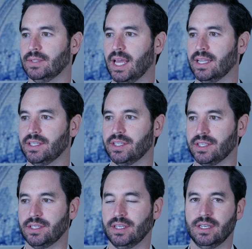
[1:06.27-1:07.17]
and it
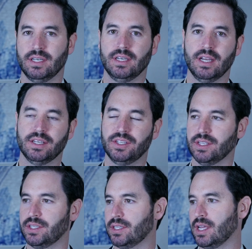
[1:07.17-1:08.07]
just it
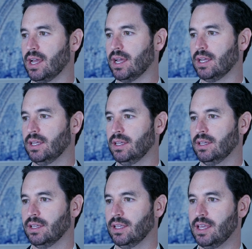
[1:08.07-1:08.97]
just uh,
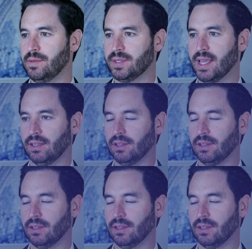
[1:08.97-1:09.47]
keeps that